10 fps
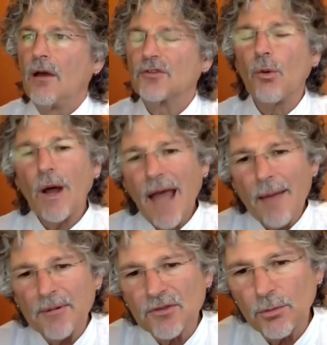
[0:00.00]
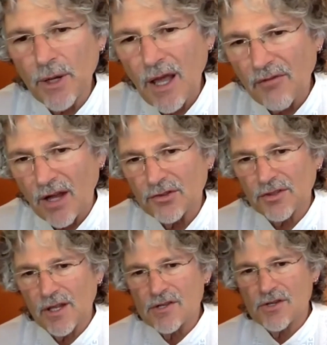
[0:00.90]
So what happens when we have
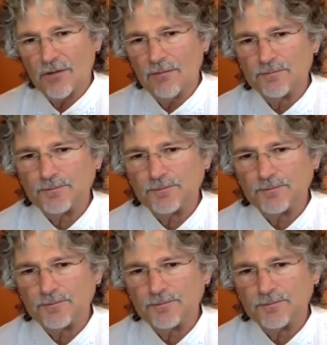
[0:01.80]
isolation?